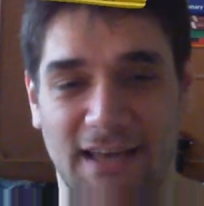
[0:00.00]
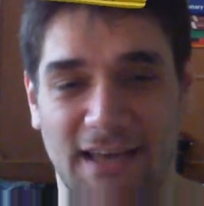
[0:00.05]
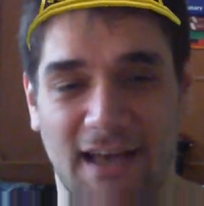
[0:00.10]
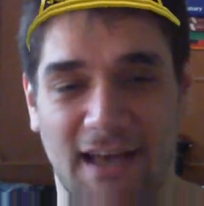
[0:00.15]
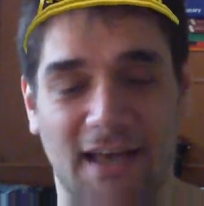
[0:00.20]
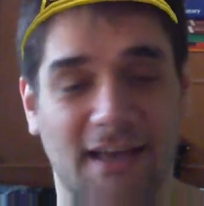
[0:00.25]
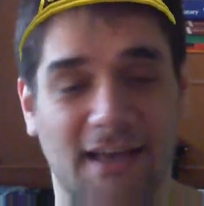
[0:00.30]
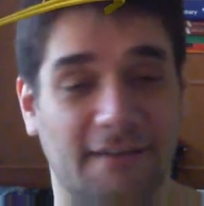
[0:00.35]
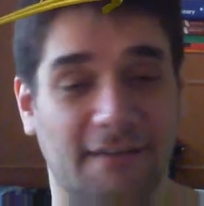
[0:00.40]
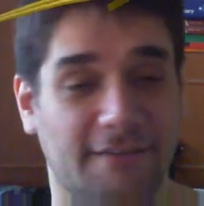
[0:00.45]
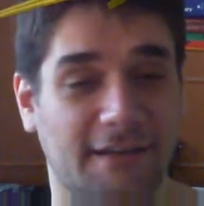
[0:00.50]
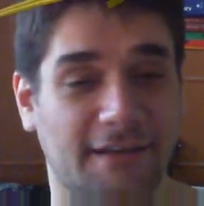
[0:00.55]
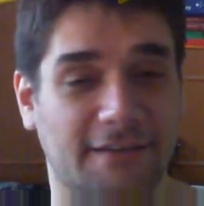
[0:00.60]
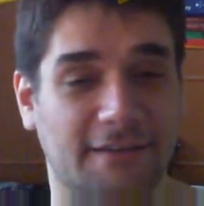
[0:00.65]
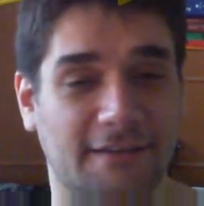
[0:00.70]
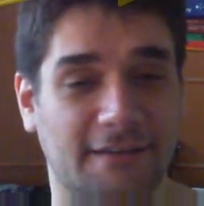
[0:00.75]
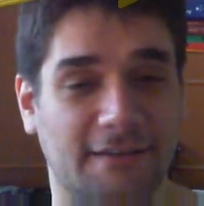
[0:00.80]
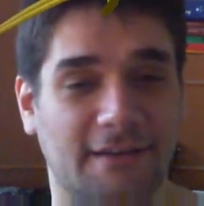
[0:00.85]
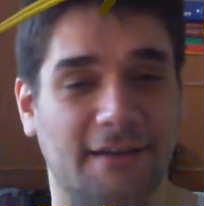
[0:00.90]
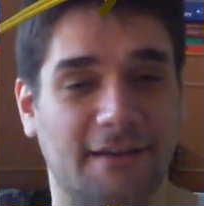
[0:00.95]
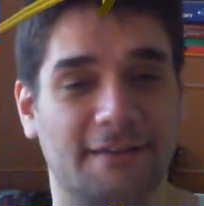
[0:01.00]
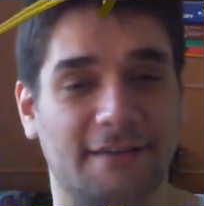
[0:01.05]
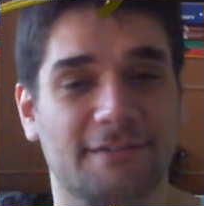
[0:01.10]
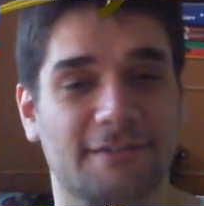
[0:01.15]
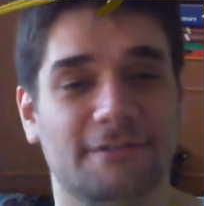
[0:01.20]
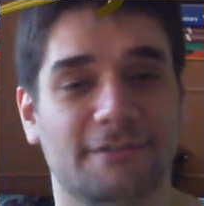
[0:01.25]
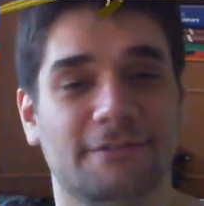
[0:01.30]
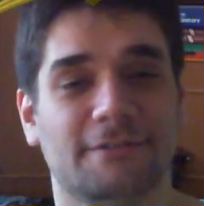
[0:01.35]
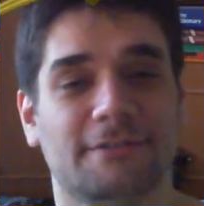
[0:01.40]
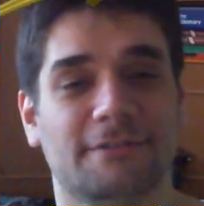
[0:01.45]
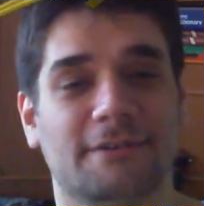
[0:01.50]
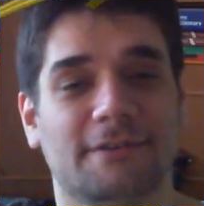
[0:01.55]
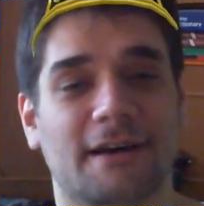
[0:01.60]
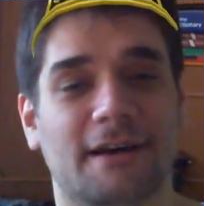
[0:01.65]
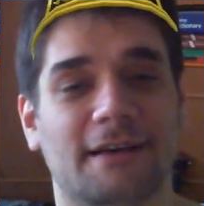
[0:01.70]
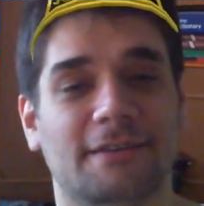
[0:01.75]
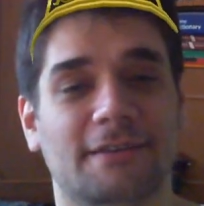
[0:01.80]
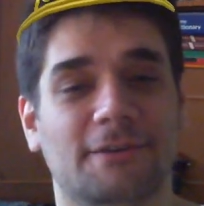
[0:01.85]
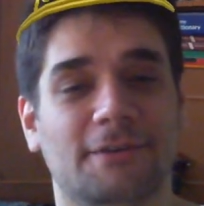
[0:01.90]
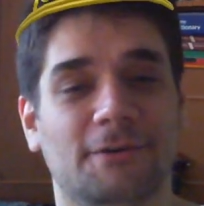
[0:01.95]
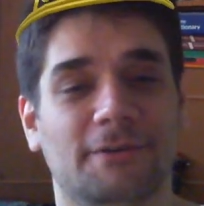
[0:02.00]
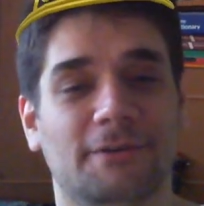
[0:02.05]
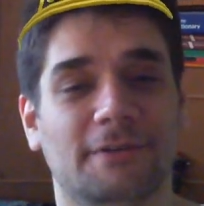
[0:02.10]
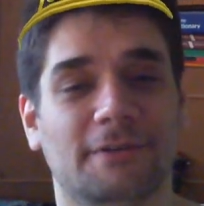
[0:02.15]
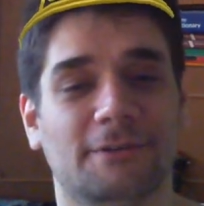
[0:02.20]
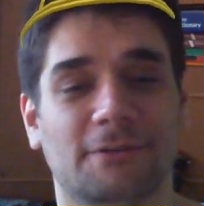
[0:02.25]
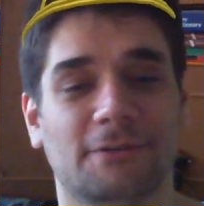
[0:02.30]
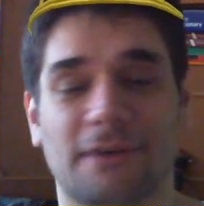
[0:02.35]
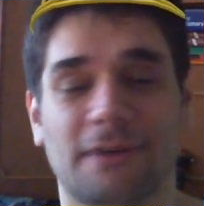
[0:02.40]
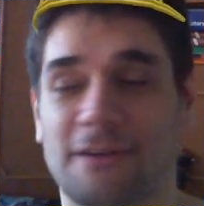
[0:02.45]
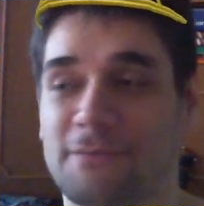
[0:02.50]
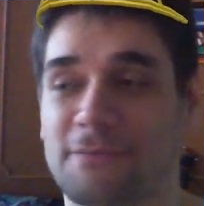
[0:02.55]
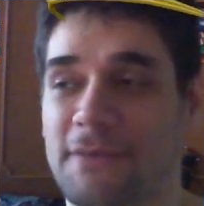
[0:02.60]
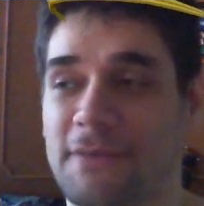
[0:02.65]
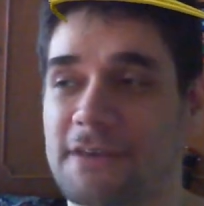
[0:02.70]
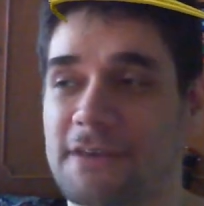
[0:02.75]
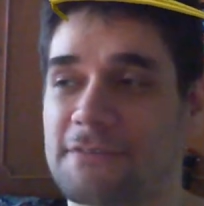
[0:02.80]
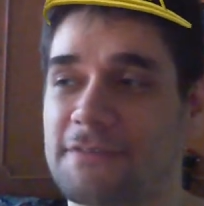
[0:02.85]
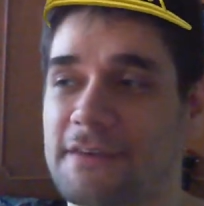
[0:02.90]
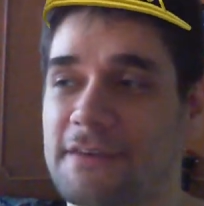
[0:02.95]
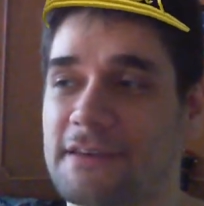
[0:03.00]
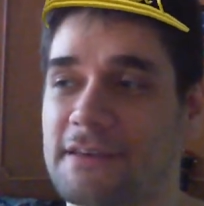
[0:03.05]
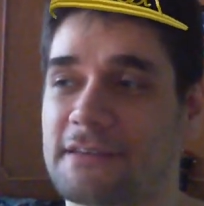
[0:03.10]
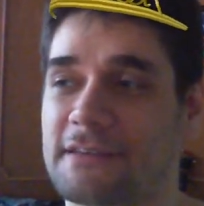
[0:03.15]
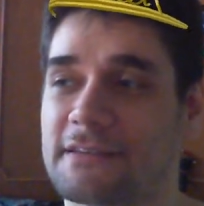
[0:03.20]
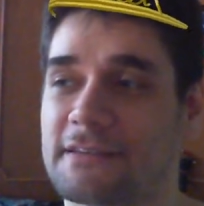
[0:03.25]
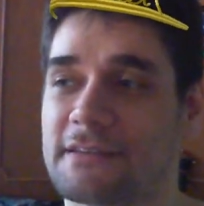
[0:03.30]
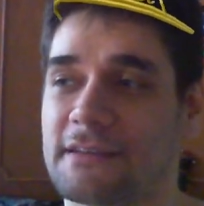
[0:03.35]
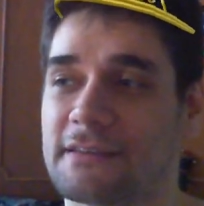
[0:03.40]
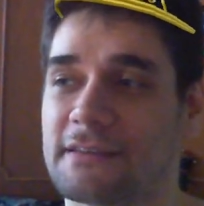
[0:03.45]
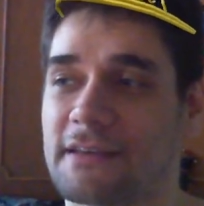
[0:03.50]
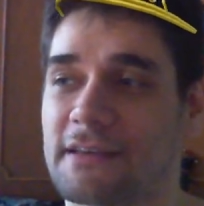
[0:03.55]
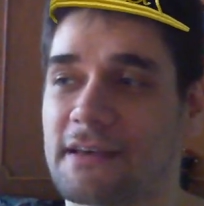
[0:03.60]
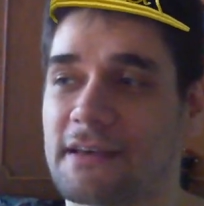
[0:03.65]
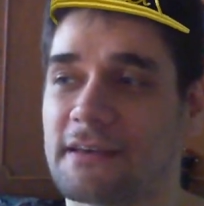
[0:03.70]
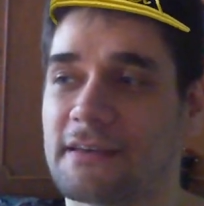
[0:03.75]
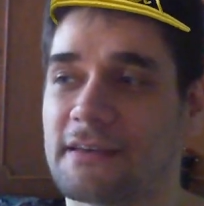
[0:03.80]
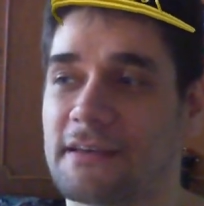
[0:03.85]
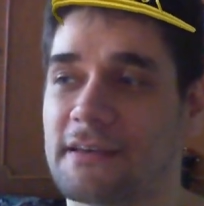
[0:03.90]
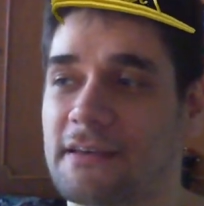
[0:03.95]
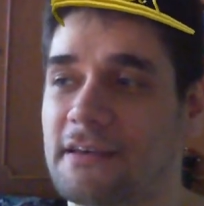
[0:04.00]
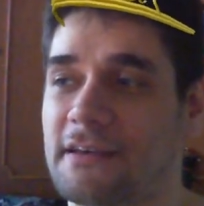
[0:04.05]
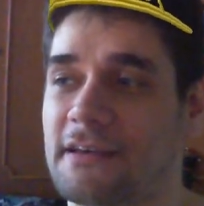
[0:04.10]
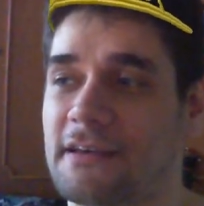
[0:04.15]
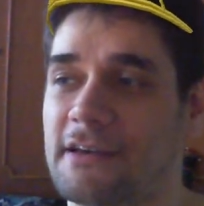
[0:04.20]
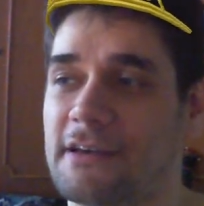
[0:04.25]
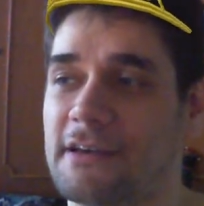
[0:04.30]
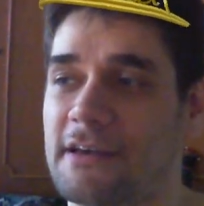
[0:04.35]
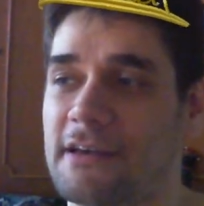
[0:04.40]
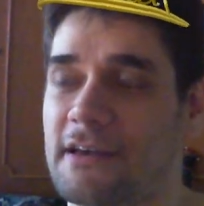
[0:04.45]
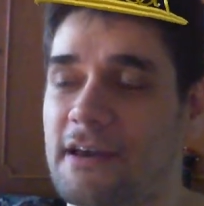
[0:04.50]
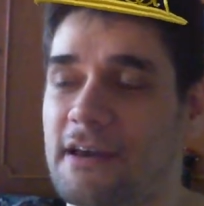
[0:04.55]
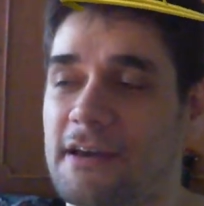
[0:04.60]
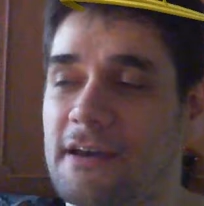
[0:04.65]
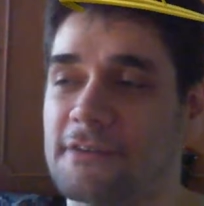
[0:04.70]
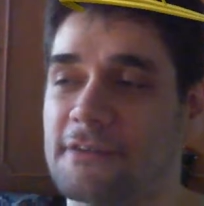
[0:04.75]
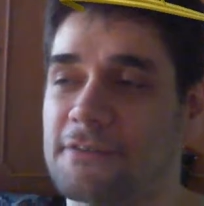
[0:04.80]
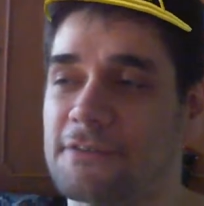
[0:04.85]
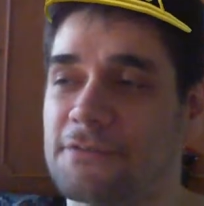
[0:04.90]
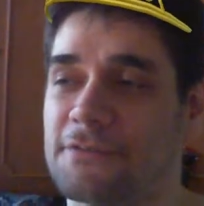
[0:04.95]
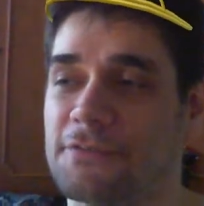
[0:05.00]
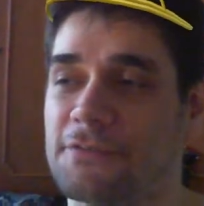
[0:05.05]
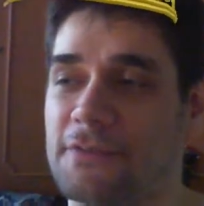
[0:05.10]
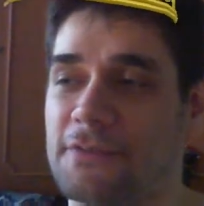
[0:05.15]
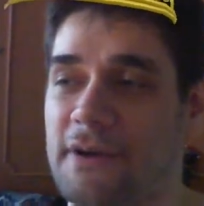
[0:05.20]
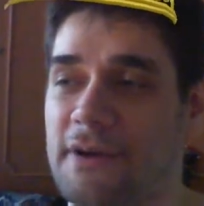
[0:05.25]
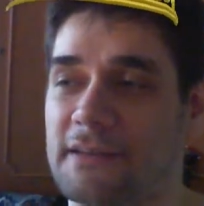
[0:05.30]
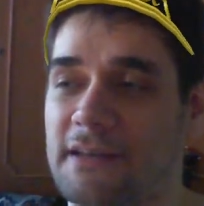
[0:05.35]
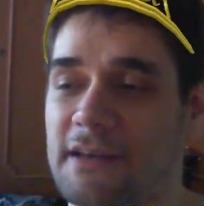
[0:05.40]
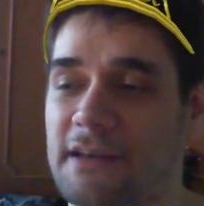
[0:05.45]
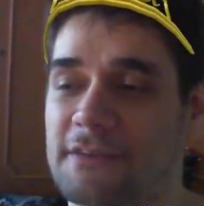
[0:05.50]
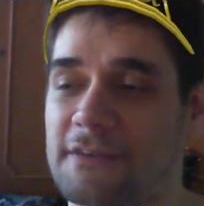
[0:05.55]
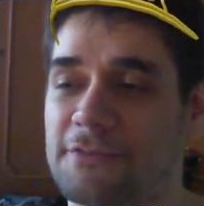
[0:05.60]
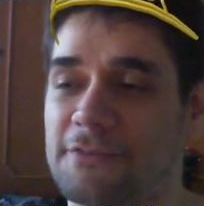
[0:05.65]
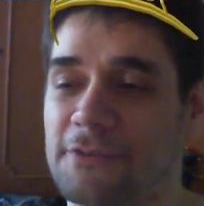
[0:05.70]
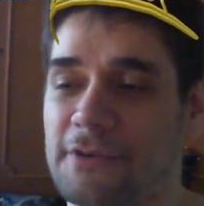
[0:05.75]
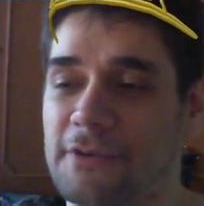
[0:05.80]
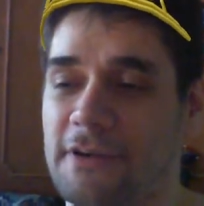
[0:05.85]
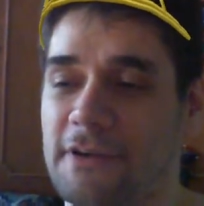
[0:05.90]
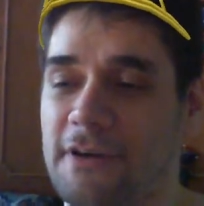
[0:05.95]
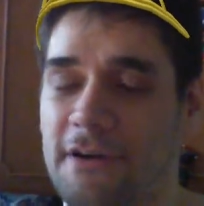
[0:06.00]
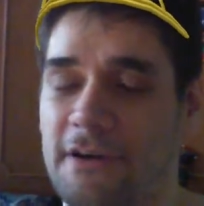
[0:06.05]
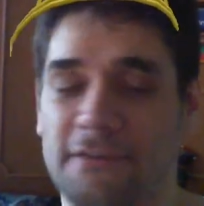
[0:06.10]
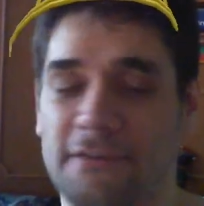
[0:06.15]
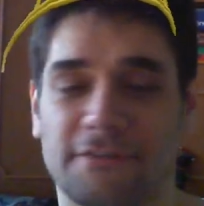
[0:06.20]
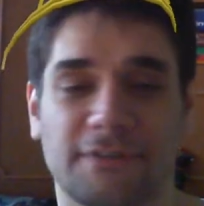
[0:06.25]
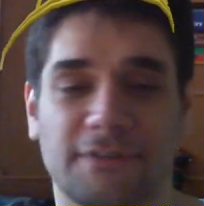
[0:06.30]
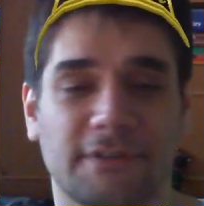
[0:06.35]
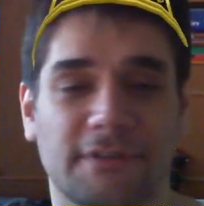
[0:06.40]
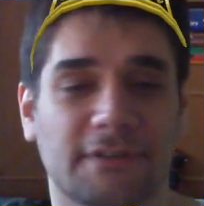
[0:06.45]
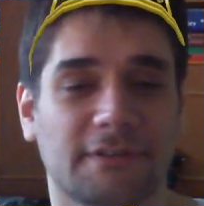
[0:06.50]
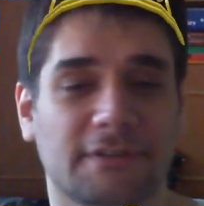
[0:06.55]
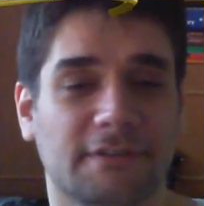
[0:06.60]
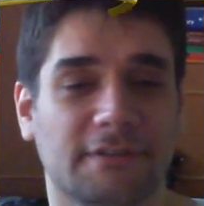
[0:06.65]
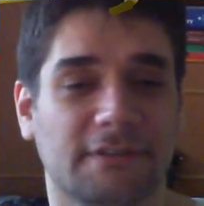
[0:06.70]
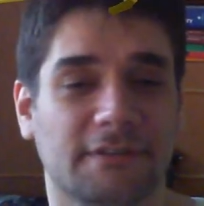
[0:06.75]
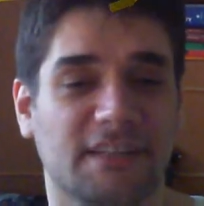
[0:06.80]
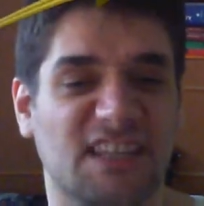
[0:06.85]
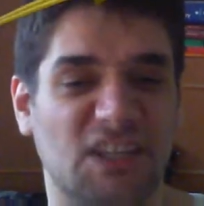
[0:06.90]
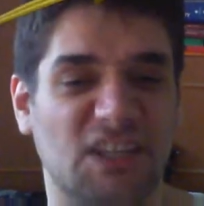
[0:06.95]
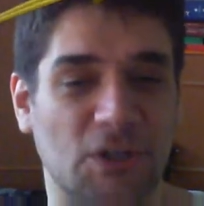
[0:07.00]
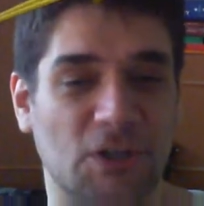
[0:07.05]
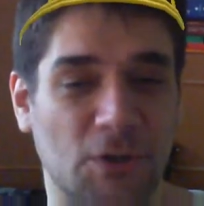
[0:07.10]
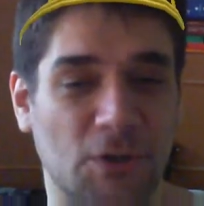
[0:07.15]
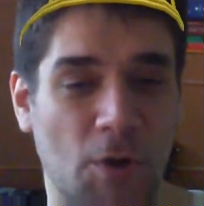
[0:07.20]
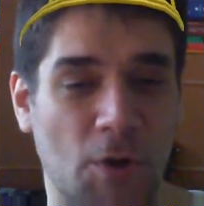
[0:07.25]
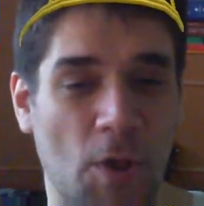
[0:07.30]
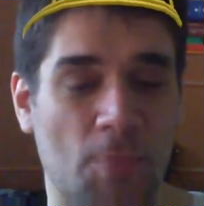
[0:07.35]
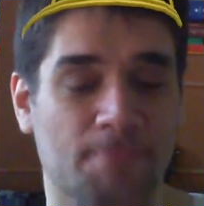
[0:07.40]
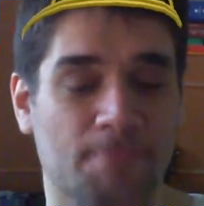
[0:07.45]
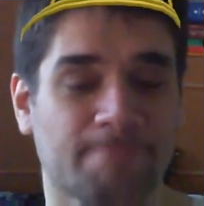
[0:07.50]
have recognized you. I know that you have my face, and I am fully confident in you.